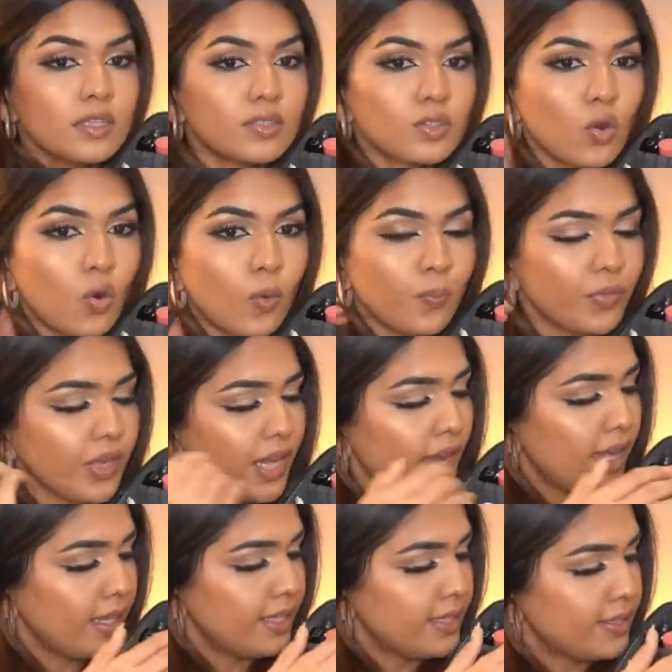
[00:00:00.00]
So
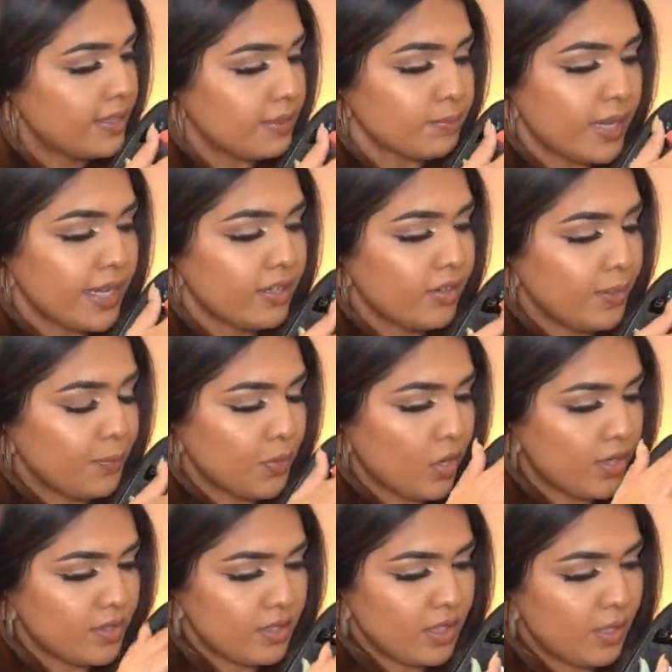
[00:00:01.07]
yeah, this is my cream
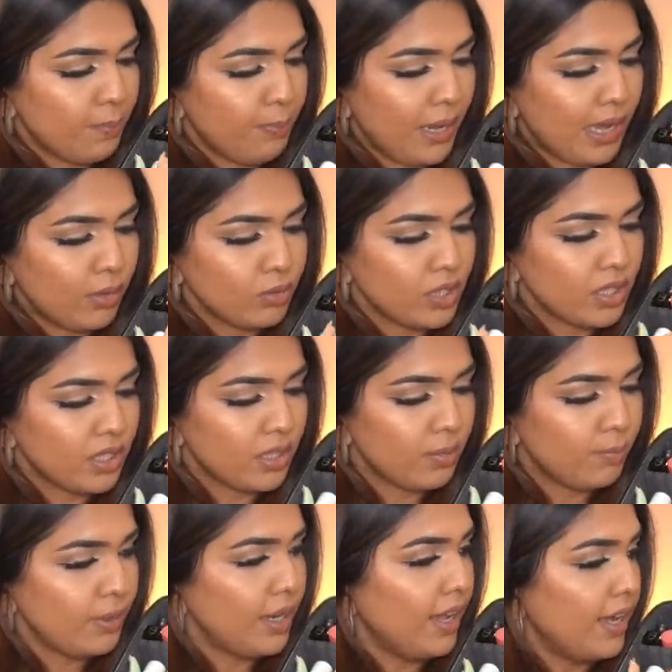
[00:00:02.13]
bronzer, powder,
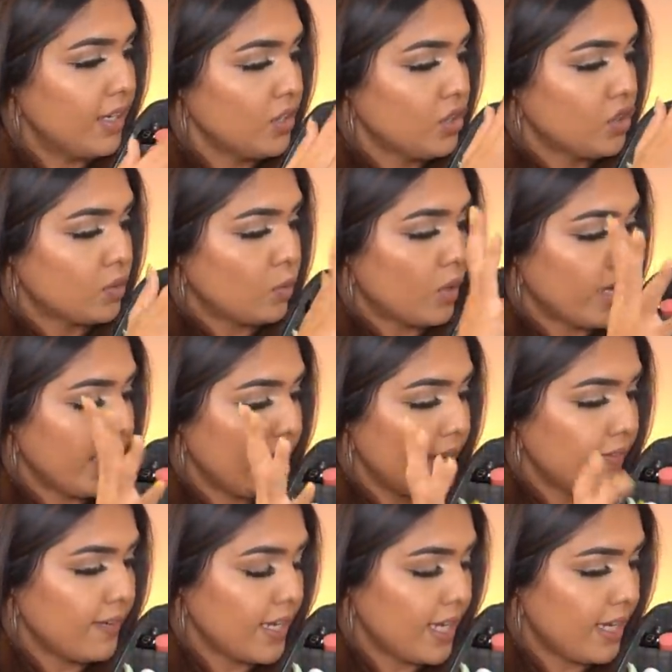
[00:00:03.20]
blush,
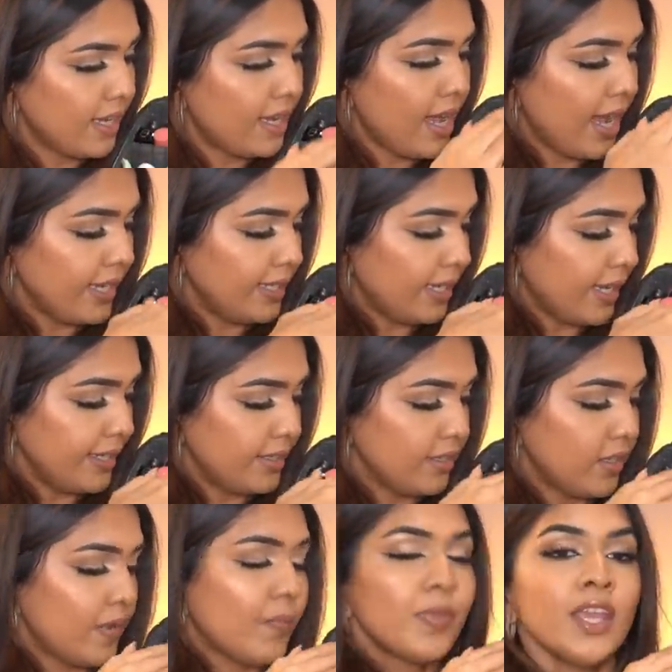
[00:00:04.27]
wagera,
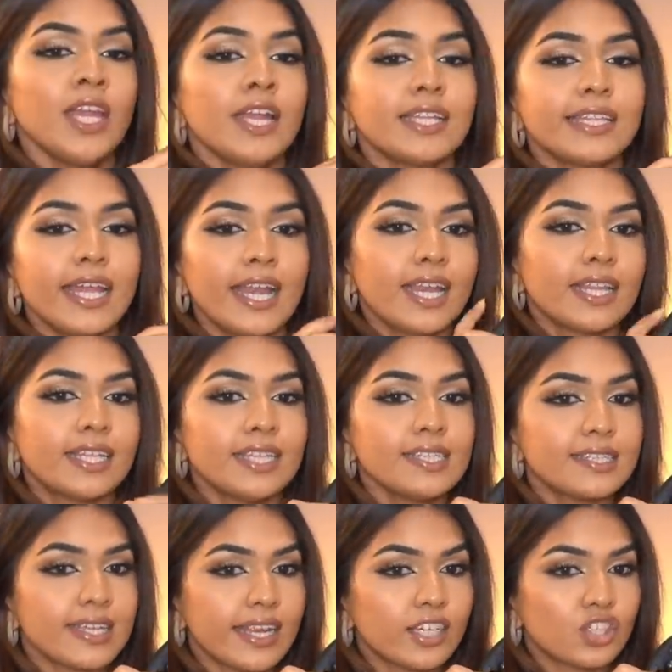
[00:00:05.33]
highlighter. Then
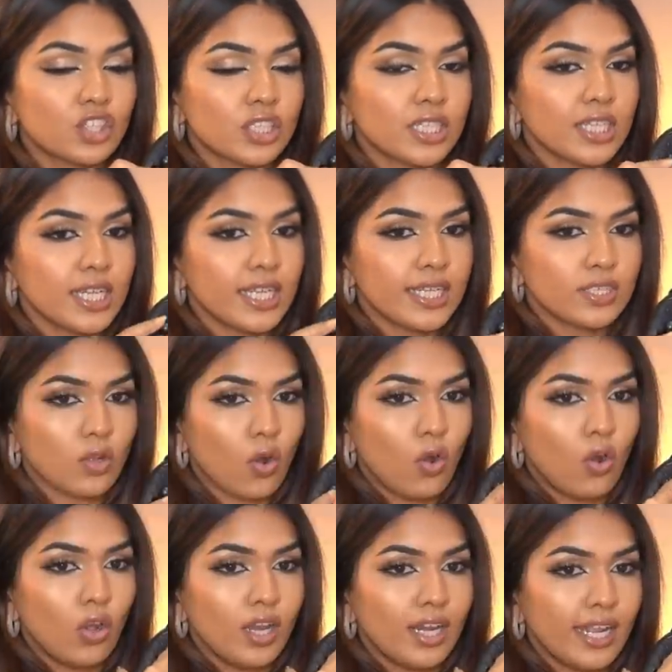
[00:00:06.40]
this section is
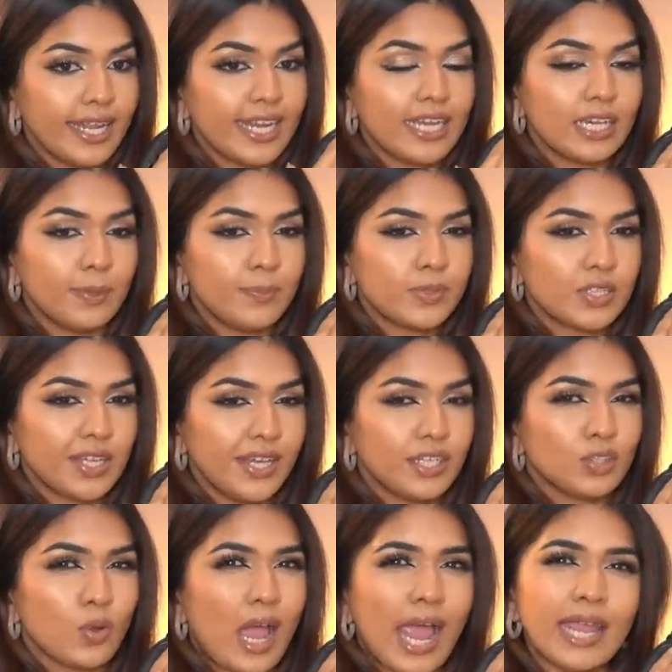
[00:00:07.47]
all like
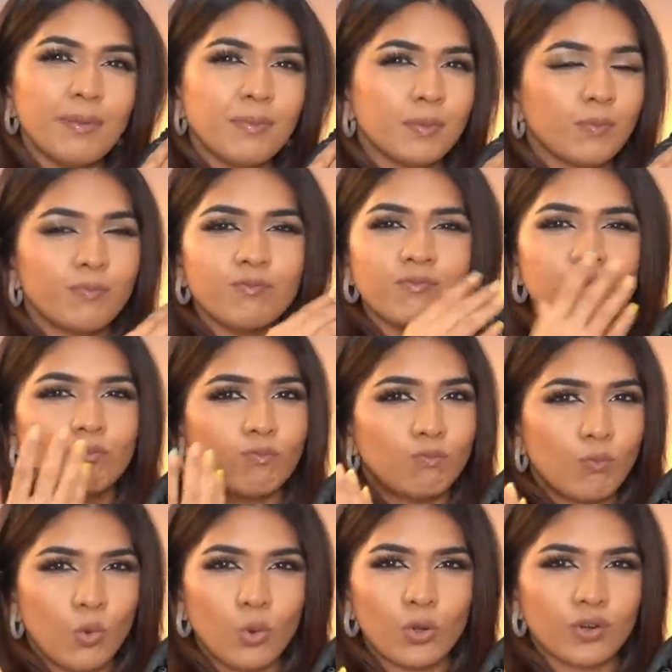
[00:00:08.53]
lipstick. So I am
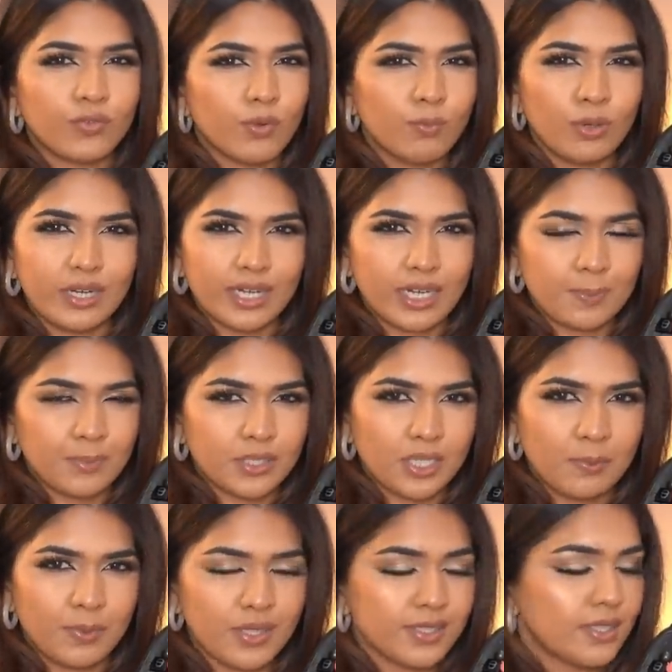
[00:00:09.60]
more of a bullet
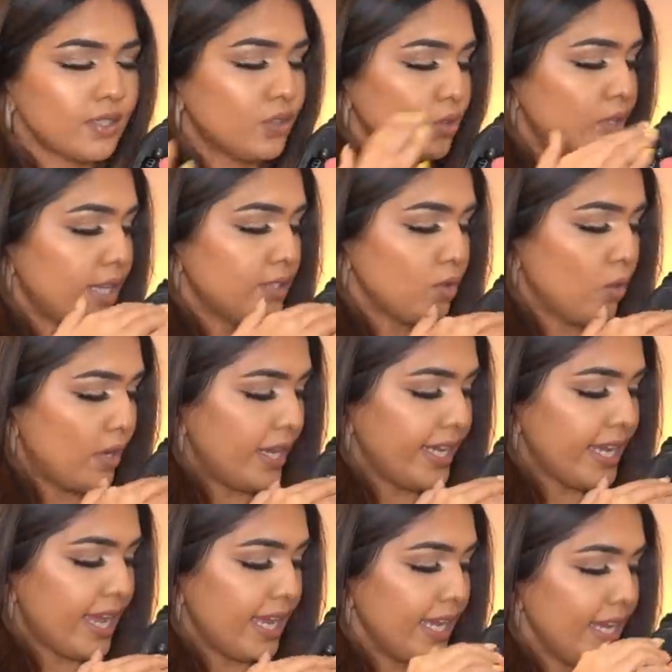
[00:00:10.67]
lipstick person, so that's all I
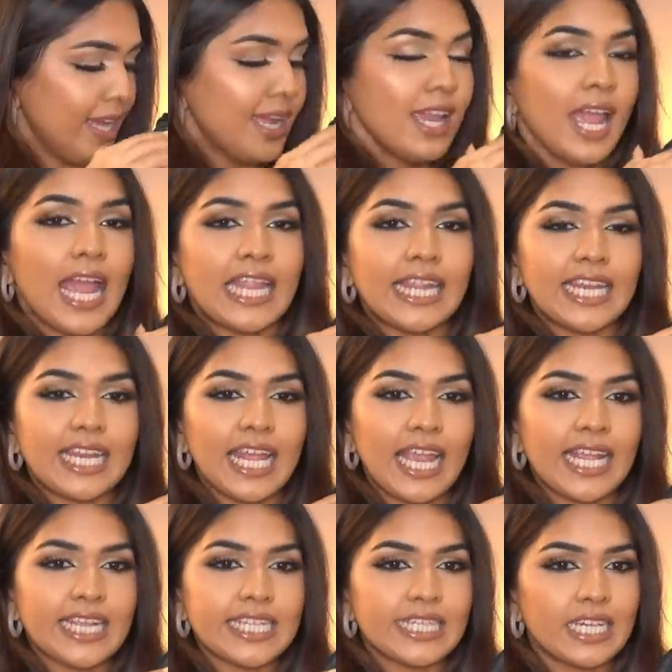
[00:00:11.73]
carry, and they
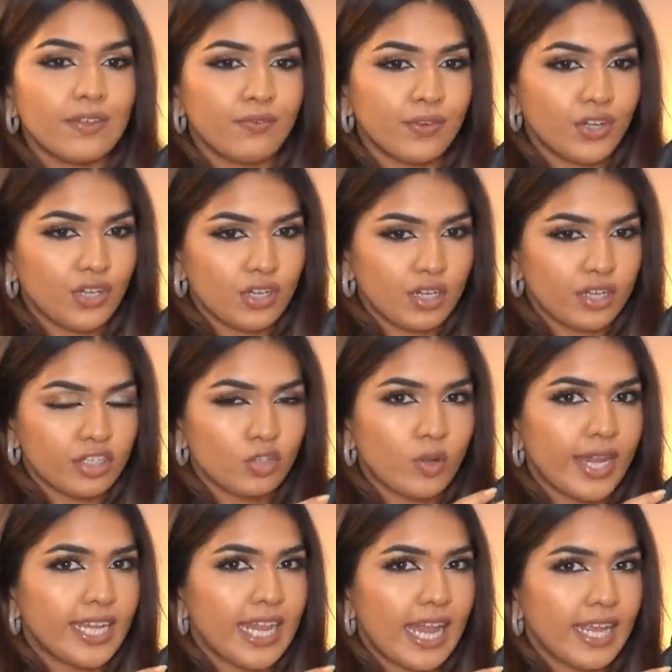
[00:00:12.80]
nicely fit here. So
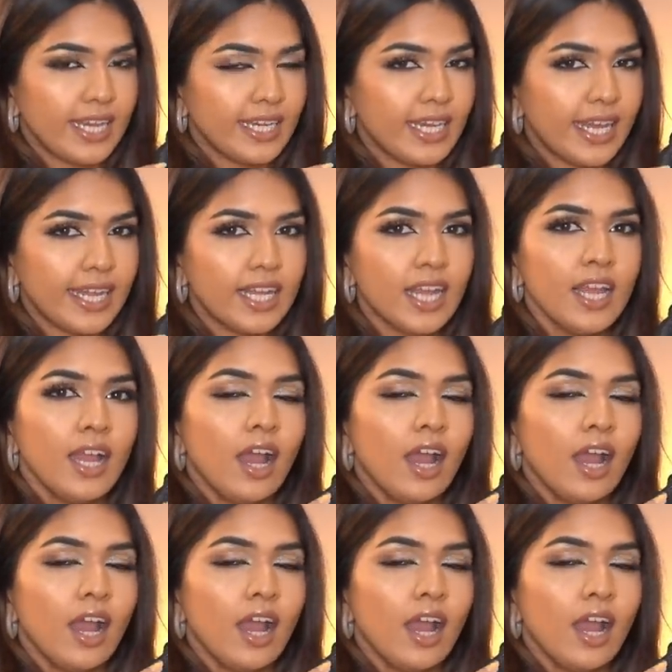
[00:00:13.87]
I carry like